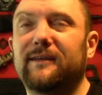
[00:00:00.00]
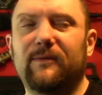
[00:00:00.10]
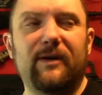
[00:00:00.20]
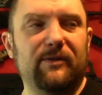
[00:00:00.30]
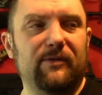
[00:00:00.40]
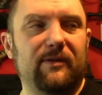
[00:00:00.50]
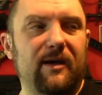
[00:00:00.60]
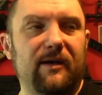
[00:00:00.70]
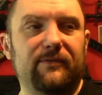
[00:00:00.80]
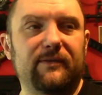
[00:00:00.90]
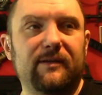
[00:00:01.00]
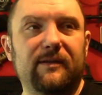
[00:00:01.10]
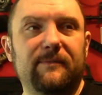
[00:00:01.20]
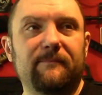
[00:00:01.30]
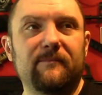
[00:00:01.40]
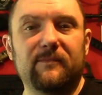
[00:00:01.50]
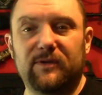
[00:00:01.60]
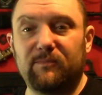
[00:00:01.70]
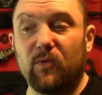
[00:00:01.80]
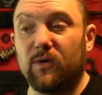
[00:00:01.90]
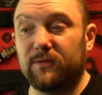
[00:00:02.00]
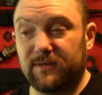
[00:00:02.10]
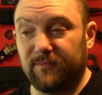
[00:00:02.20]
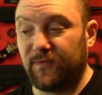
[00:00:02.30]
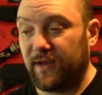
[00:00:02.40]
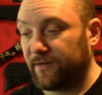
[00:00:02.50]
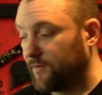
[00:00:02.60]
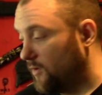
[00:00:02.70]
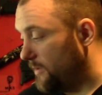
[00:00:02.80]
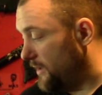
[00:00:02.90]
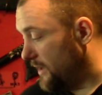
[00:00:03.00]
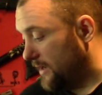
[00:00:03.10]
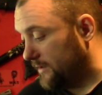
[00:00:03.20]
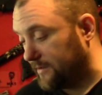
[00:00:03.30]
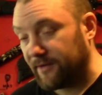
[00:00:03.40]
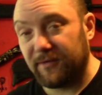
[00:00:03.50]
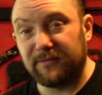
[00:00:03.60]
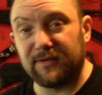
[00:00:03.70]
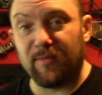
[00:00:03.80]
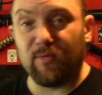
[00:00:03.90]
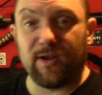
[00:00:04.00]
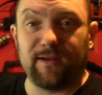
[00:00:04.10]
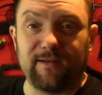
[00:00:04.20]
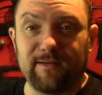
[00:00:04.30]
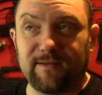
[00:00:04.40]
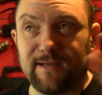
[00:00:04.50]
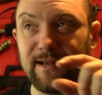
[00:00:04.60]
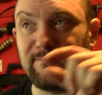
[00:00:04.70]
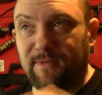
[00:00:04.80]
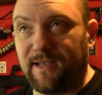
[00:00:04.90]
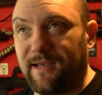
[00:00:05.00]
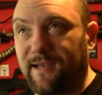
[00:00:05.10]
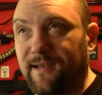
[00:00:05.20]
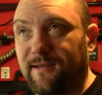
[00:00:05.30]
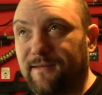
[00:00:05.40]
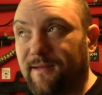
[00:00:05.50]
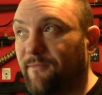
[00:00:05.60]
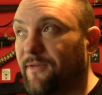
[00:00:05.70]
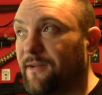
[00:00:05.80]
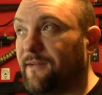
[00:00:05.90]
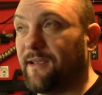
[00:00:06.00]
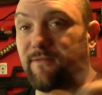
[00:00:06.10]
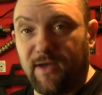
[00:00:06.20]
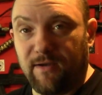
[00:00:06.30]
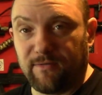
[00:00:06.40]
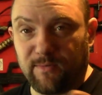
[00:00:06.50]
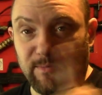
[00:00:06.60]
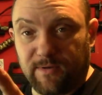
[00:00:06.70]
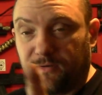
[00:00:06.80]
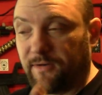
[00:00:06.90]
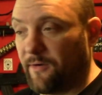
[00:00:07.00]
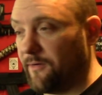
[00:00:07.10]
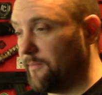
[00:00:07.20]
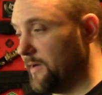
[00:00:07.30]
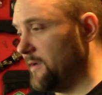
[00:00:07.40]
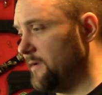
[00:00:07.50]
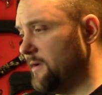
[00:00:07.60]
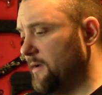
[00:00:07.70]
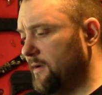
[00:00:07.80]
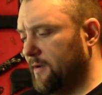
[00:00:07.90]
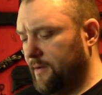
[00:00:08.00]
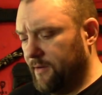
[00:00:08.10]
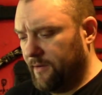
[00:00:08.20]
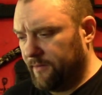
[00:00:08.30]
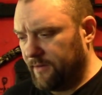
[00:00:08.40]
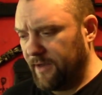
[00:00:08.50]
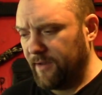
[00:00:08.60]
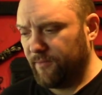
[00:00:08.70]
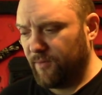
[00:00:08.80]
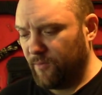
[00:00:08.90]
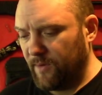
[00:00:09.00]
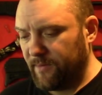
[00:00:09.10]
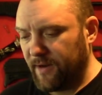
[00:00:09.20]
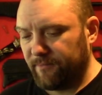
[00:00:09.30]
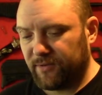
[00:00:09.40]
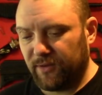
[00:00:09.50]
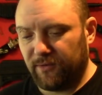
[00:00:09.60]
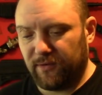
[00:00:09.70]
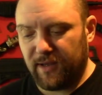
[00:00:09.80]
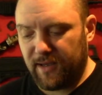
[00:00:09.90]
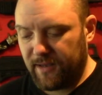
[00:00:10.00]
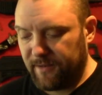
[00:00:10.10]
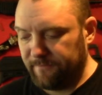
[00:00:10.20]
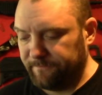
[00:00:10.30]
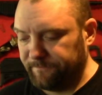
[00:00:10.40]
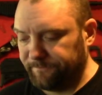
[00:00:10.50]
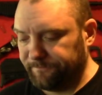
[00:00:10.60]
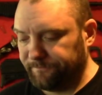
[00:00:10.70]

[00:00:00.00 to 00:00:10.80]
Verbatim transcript: yeah, we had a good laugh. She bought some things for me and someone sent me something to give her as well, which I'll show you in a minute. So yeah, what we've been up to. Um,